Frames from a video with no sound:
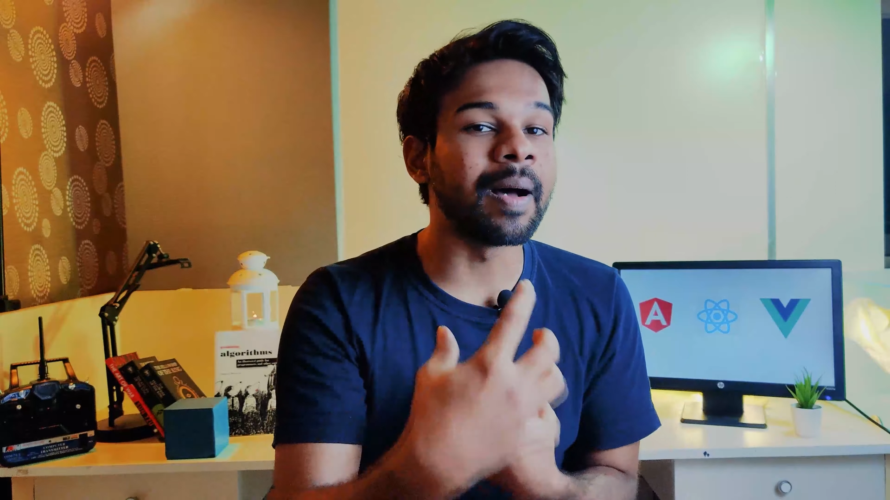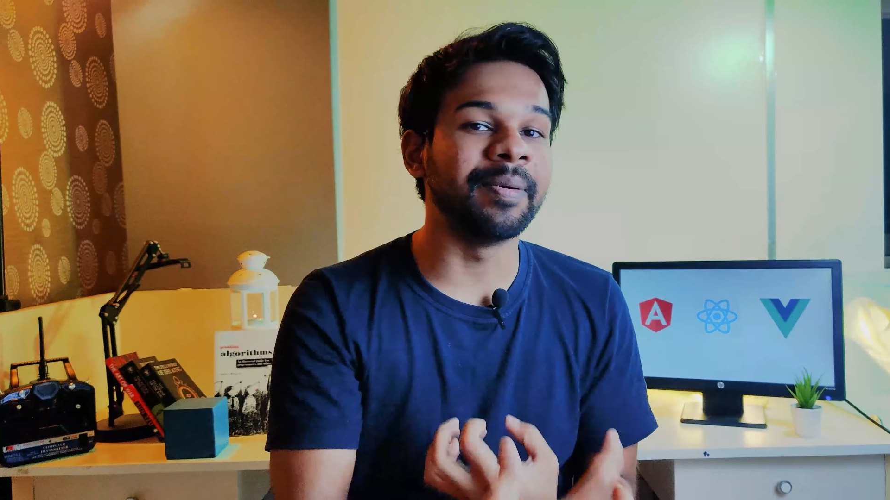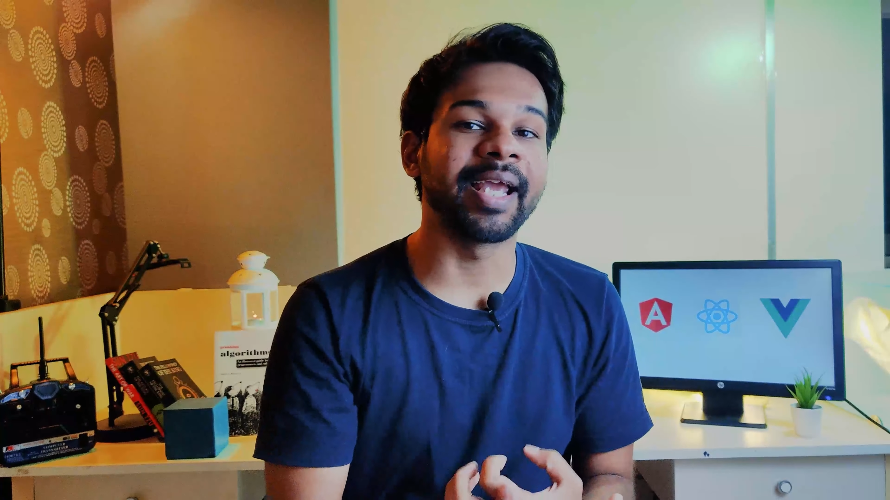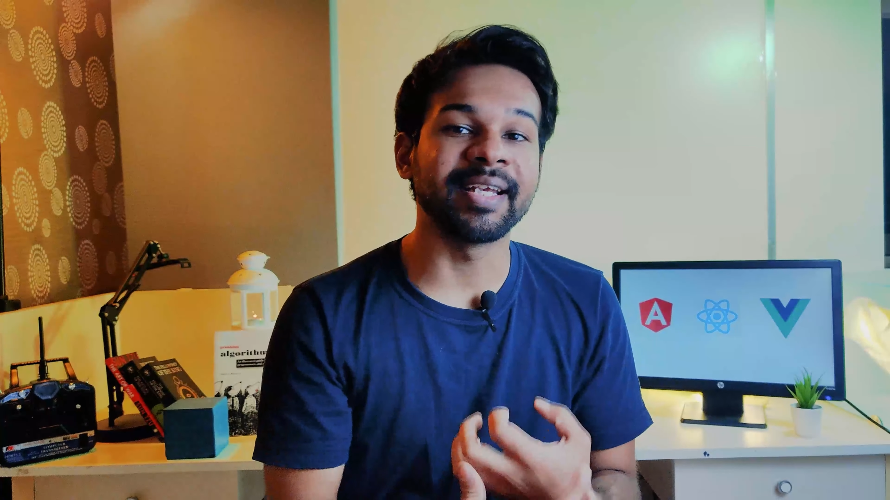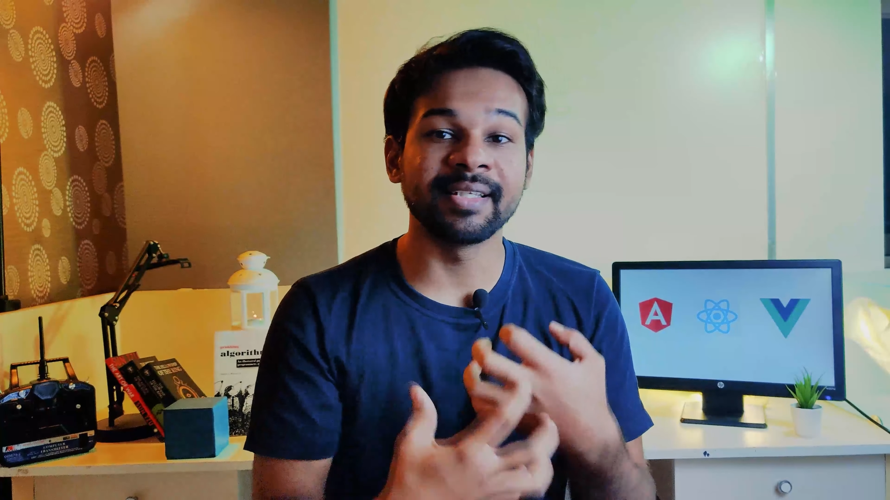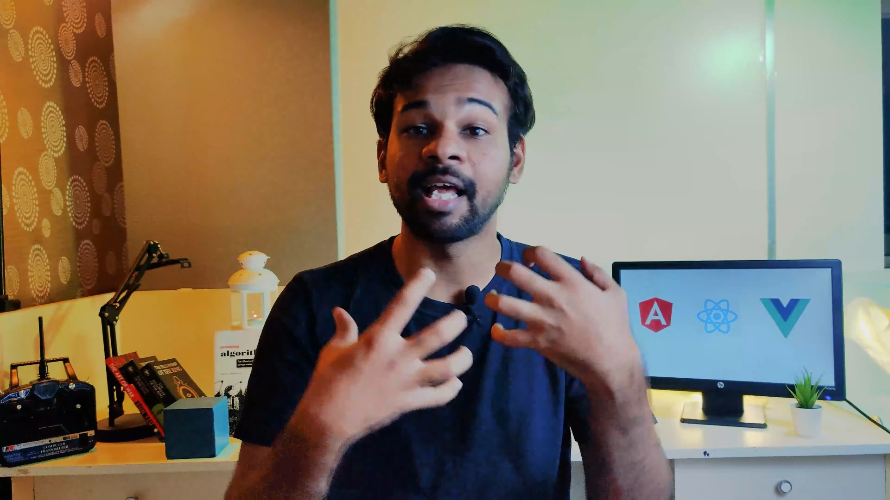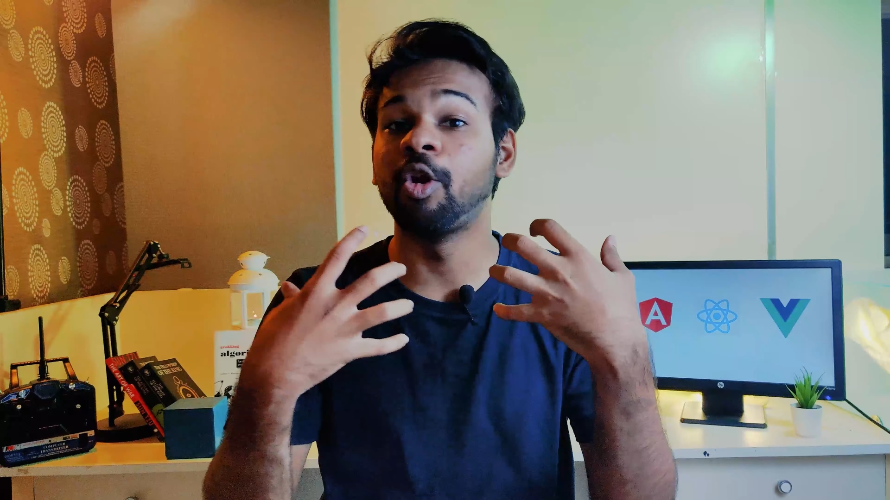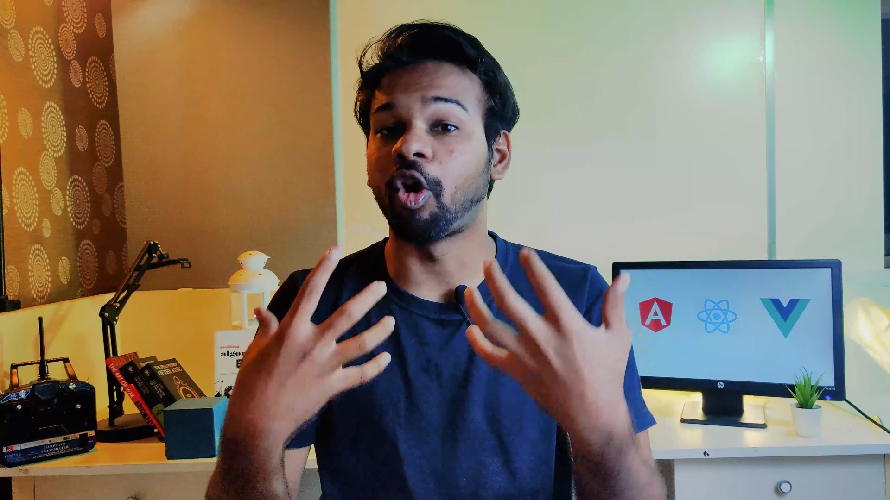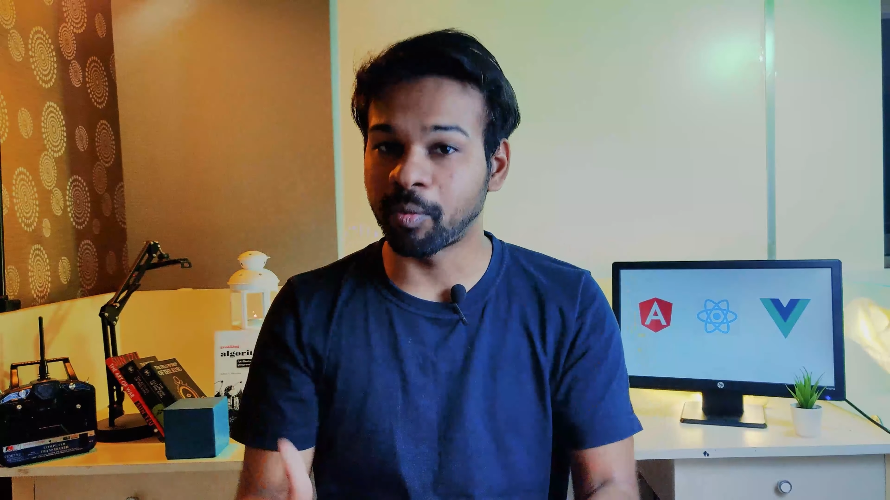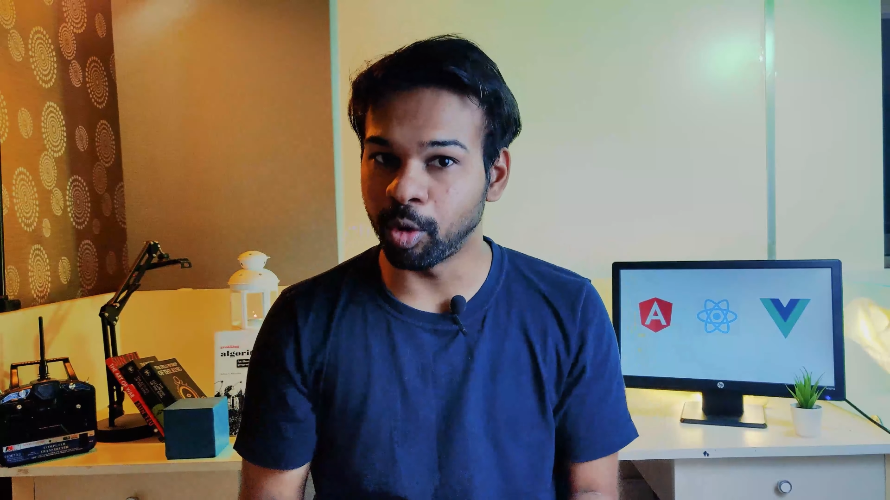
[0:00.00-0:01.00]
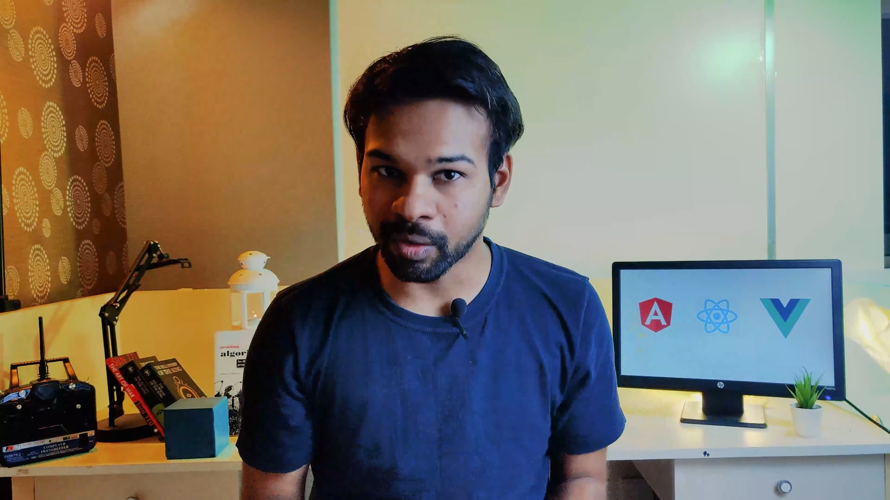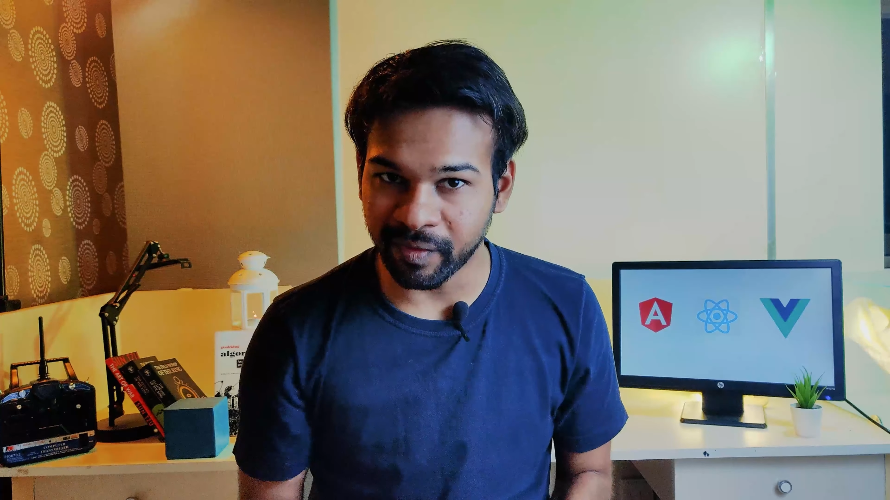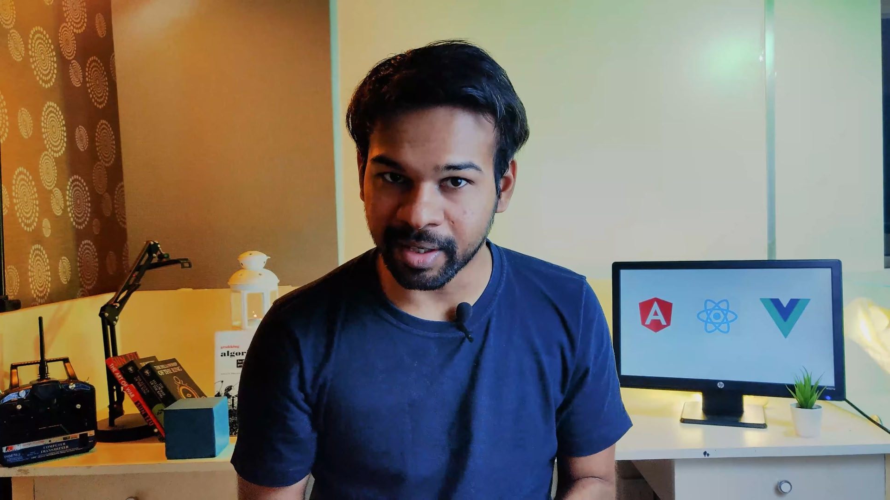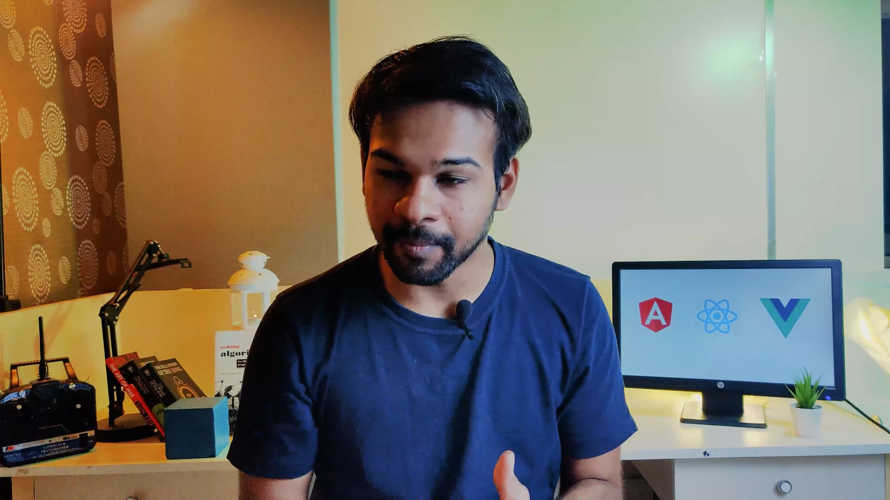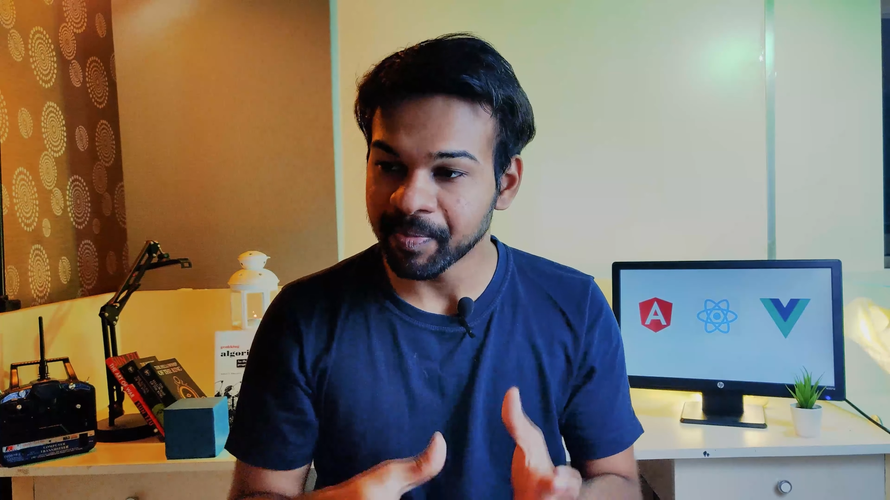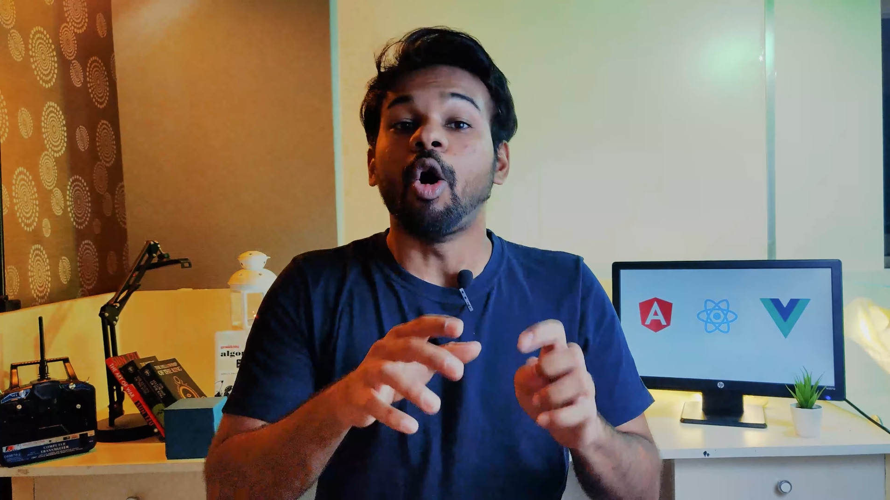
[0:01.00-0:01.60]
applications a lot more quicker.